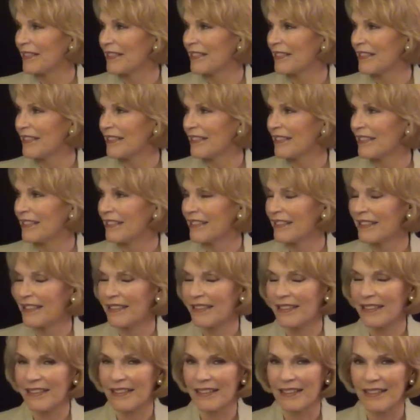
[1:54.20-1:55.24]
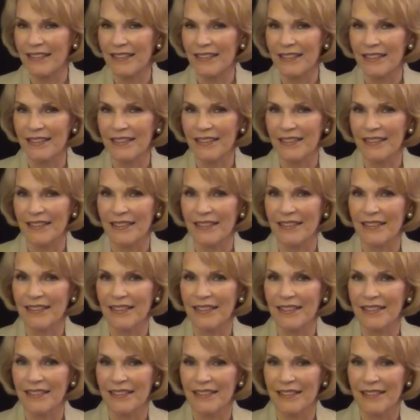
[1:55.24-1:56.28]

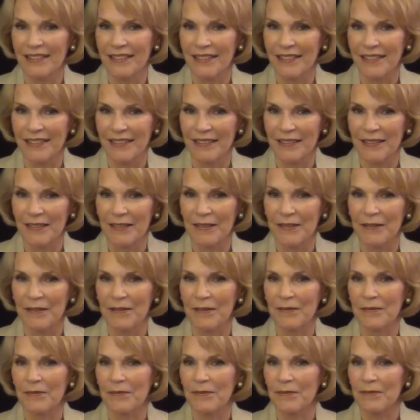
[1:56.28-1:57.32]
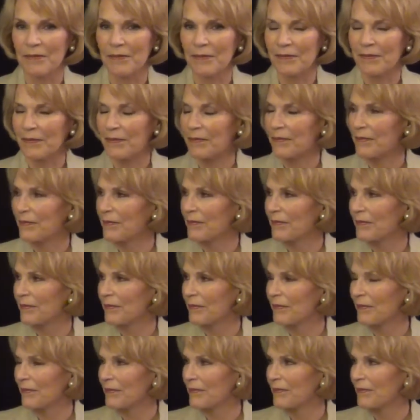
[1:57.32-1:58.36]

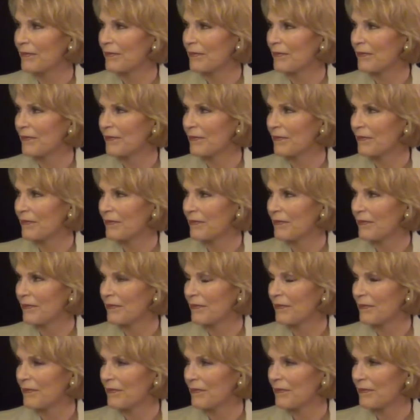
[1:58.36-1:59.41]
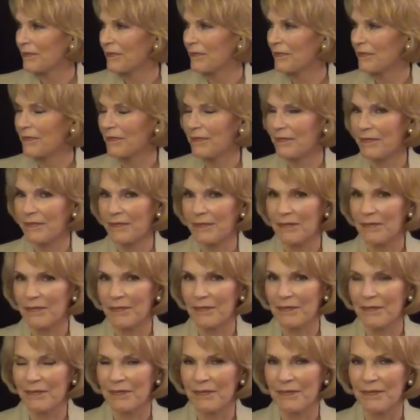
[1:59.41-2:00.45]

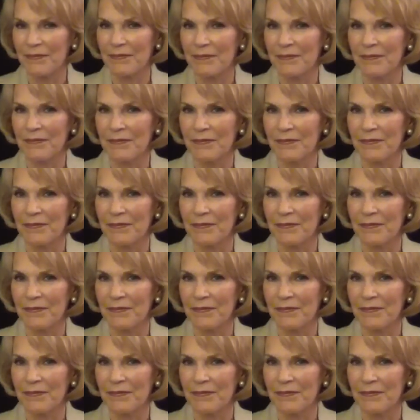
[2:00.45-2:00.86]
This person isn't speaking.